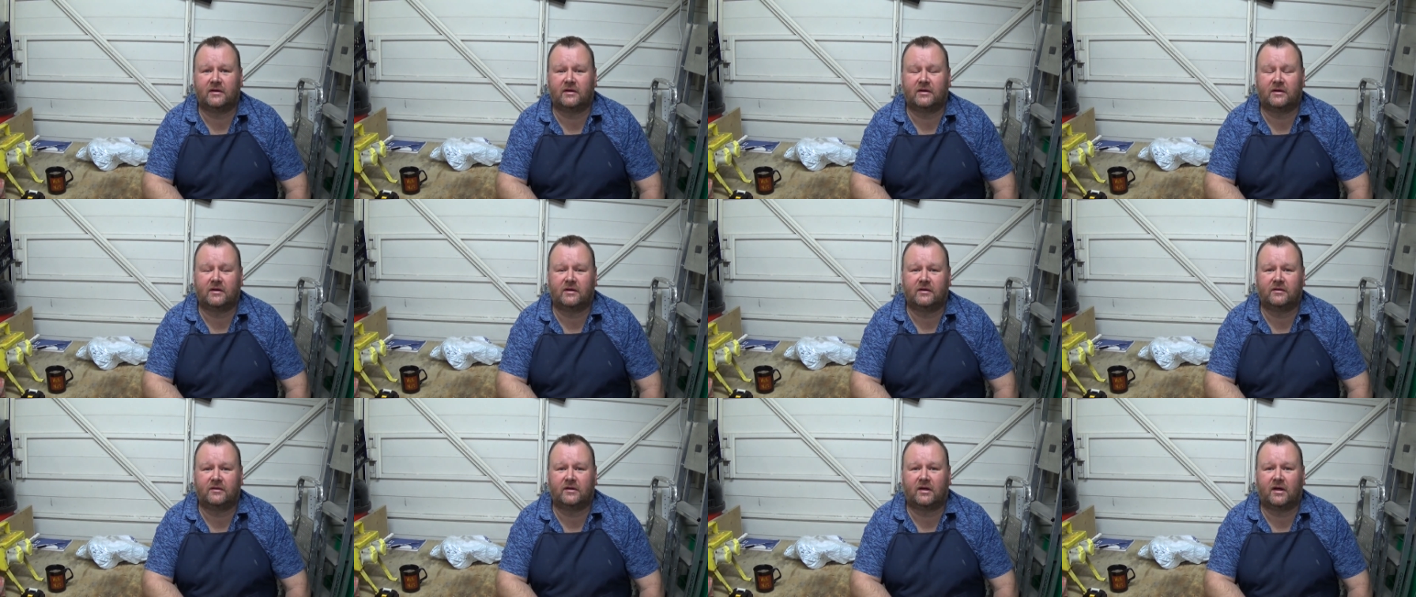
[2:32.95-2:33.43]

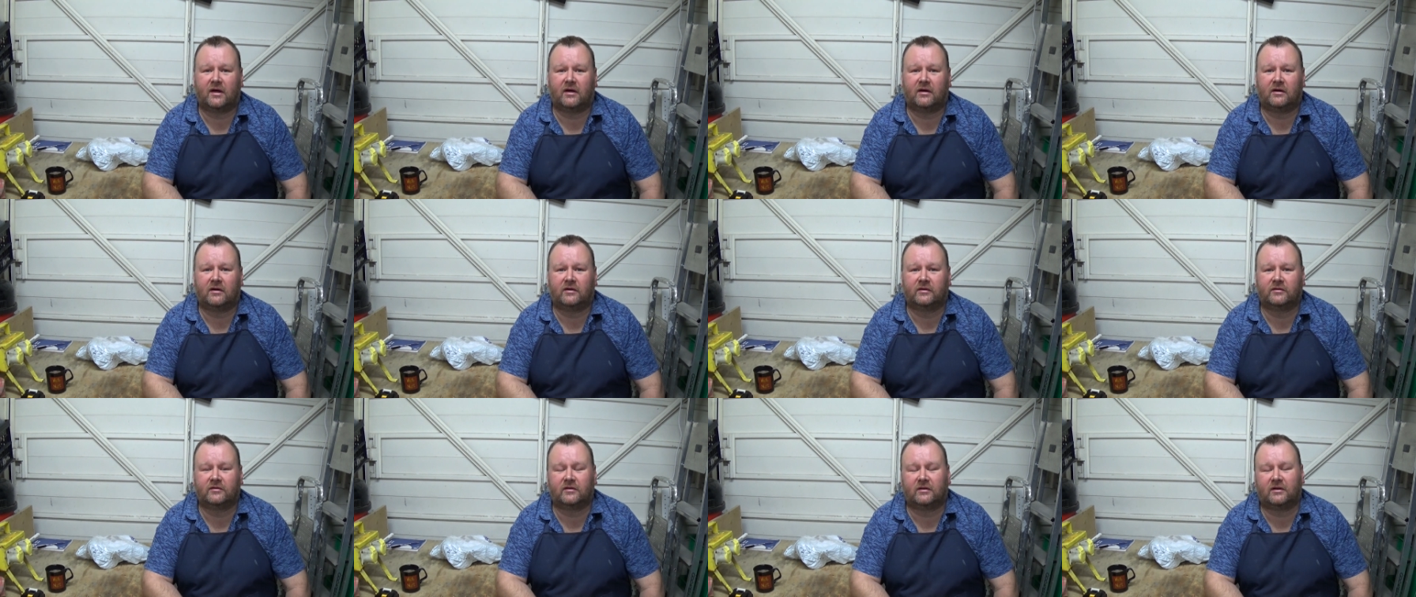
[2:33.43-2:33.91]
that
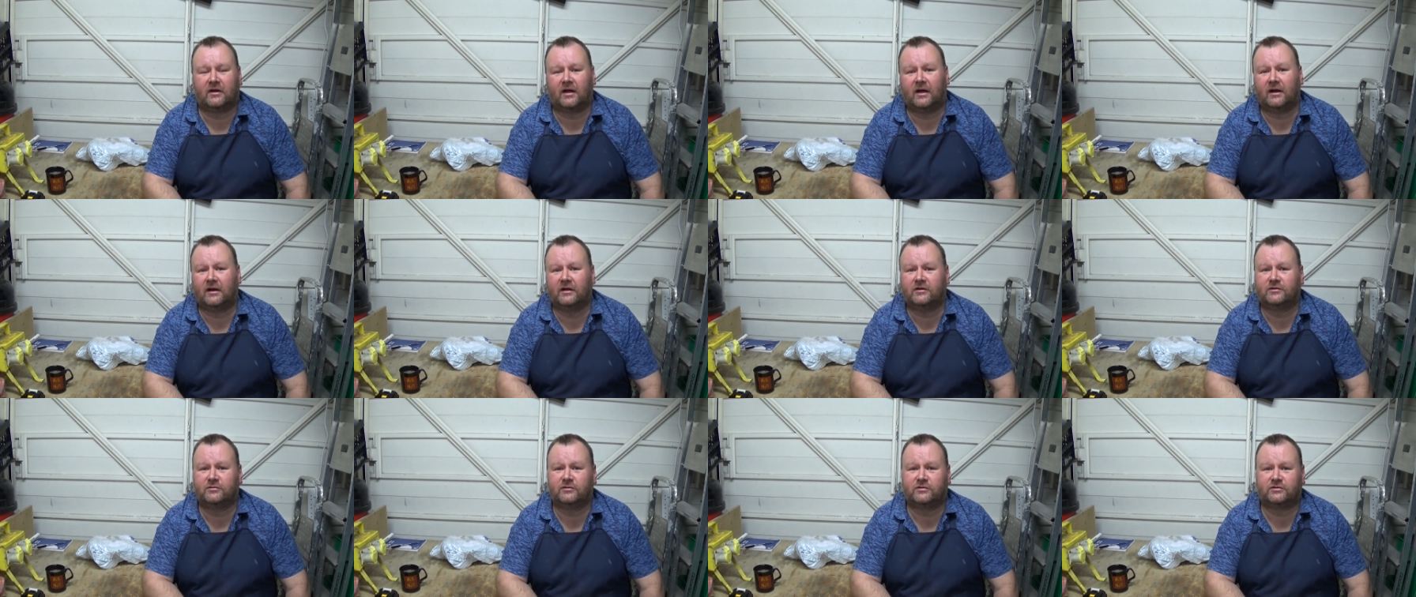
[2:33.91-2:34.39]
aren't
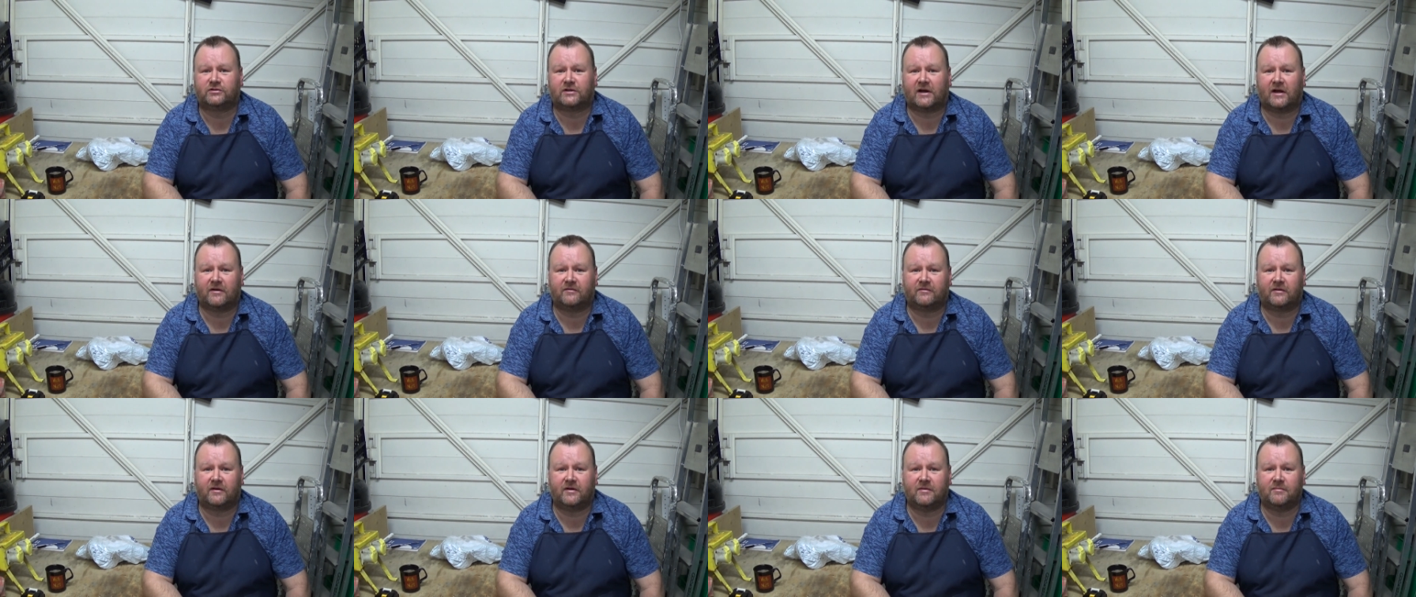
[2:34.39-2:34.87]
likely to
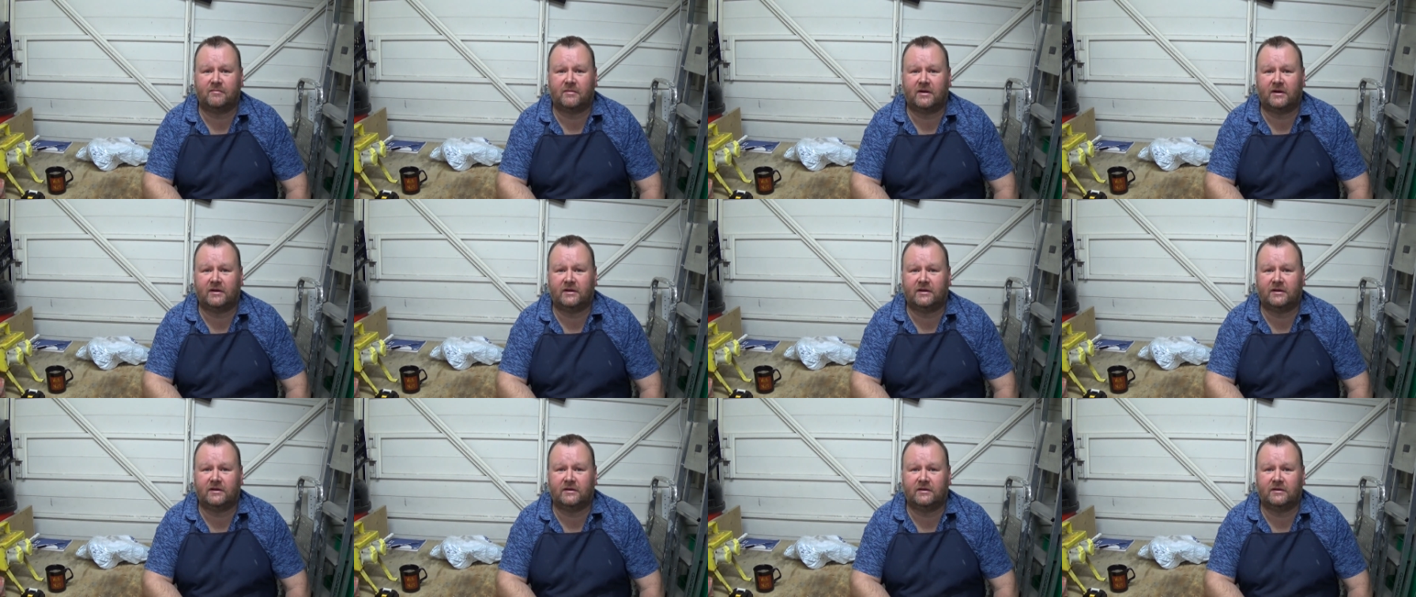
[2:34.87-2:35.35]
attract very
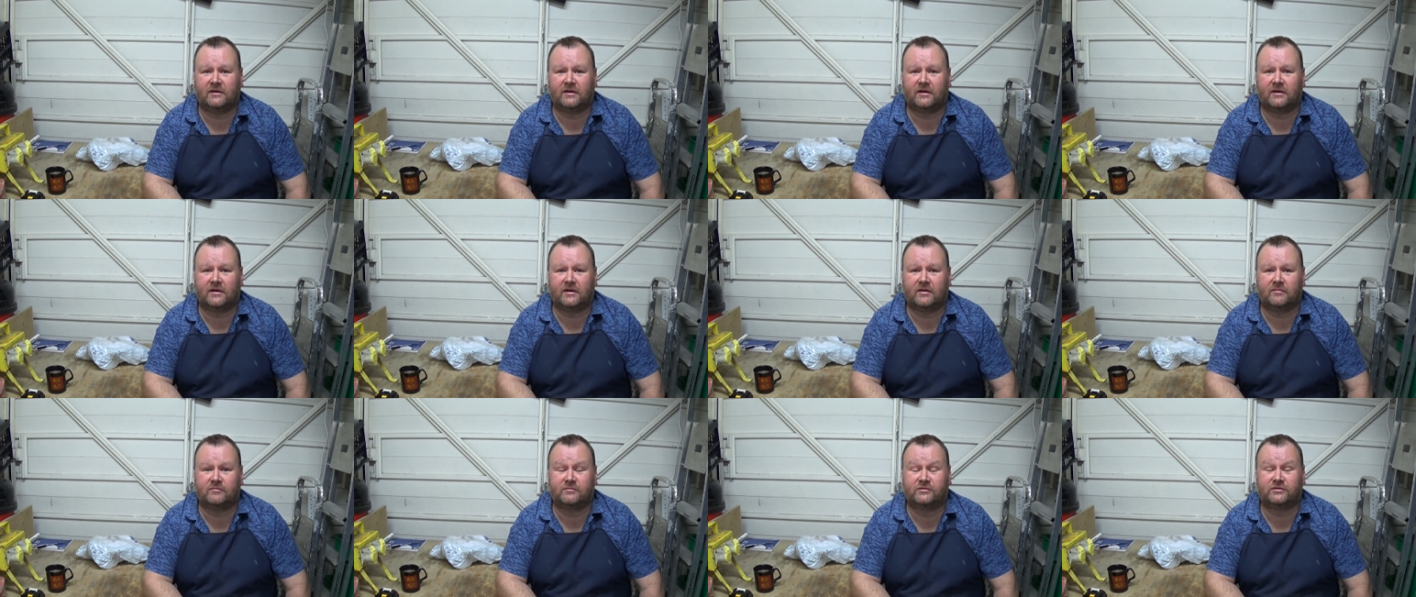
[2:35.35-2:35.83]
many
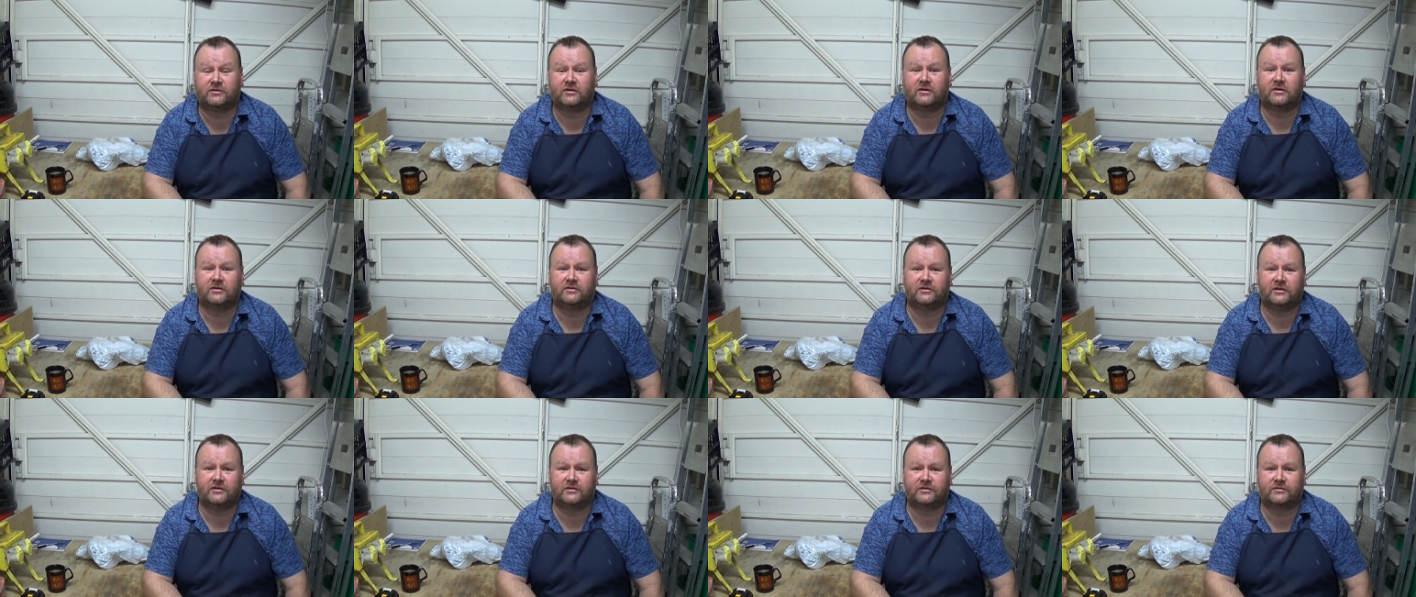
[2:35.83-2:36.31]

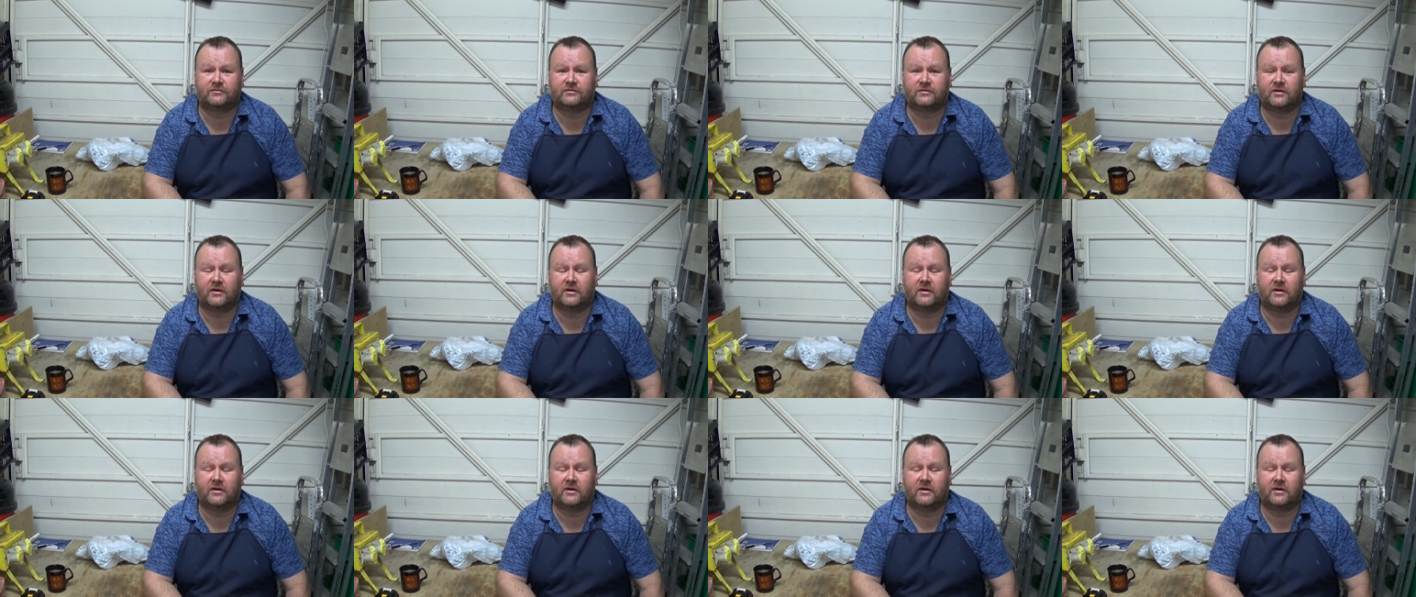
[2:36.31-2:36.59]
searches.